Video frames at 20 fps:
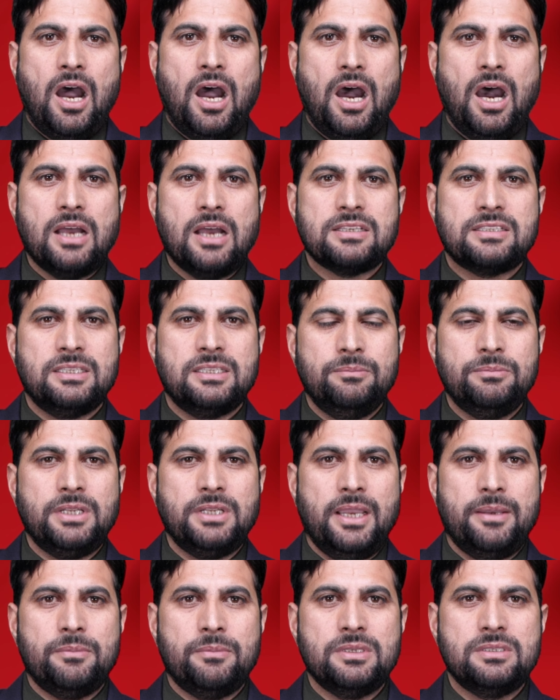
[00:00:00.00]
Or
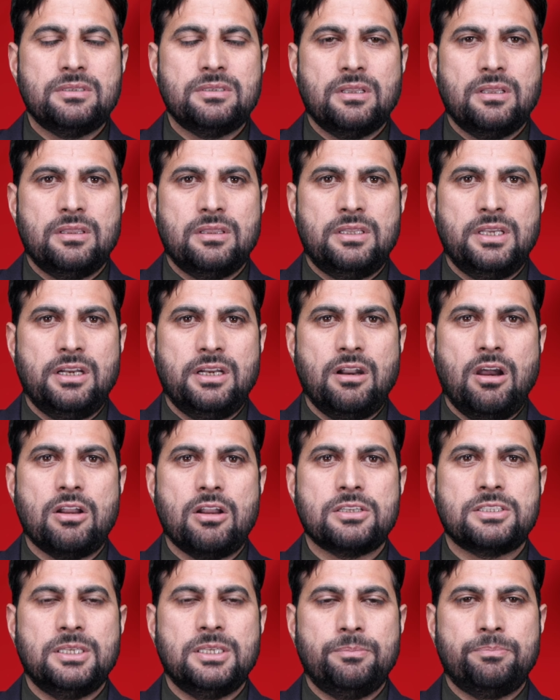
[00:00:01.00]
sometimes there are
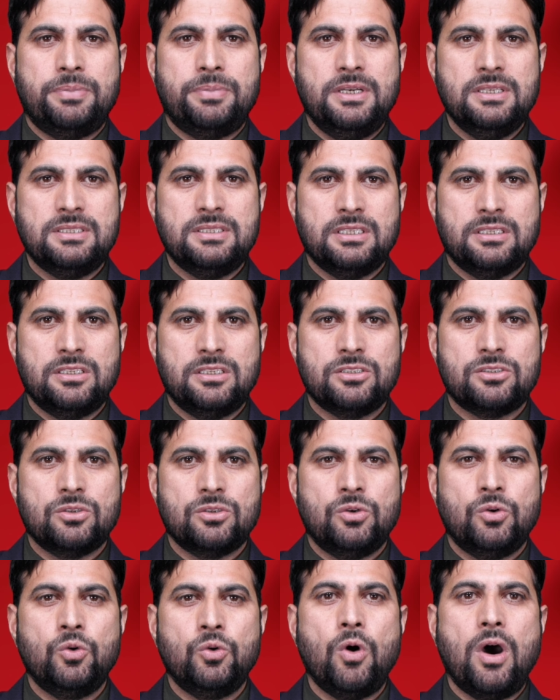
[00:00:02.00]
some persons
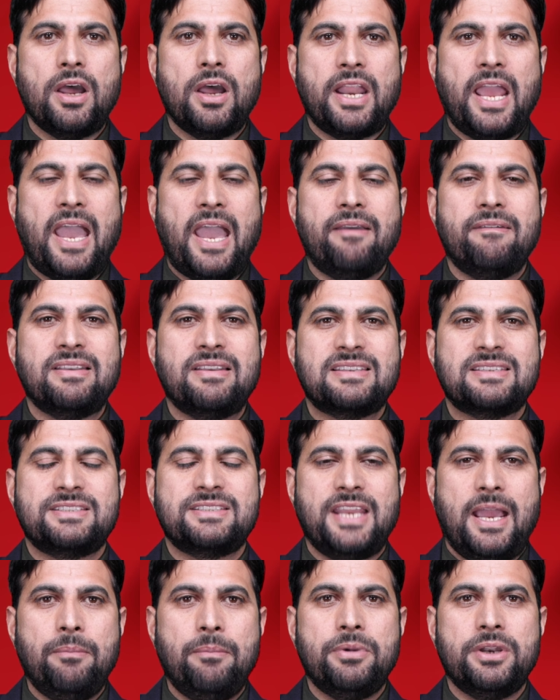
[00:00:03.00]
who are having
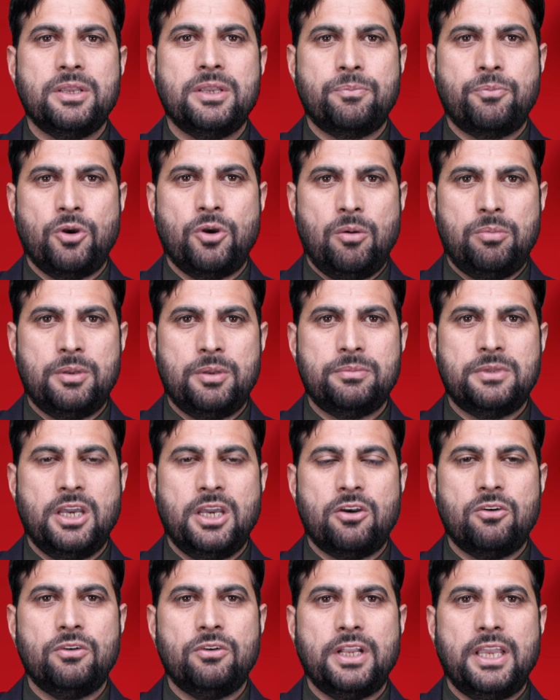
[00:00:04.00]
stammering problem. They are
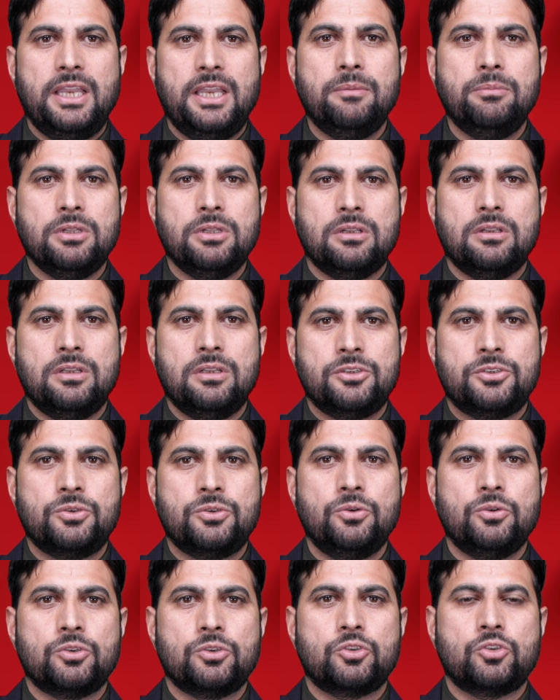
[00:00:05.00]
not able
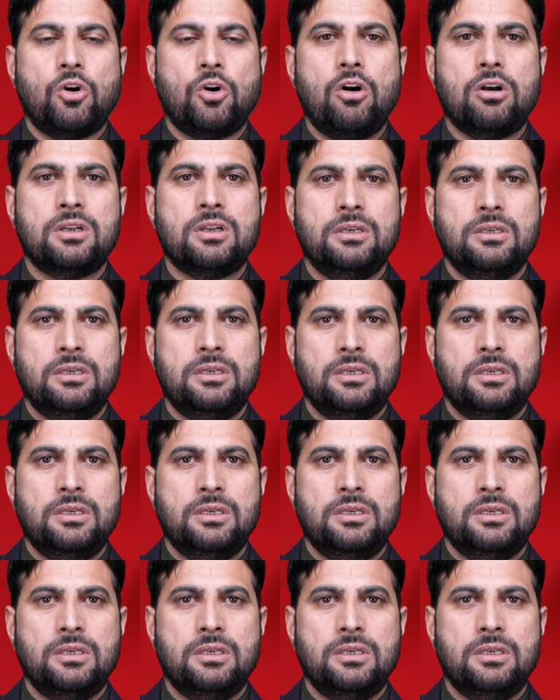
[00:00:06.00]
to talk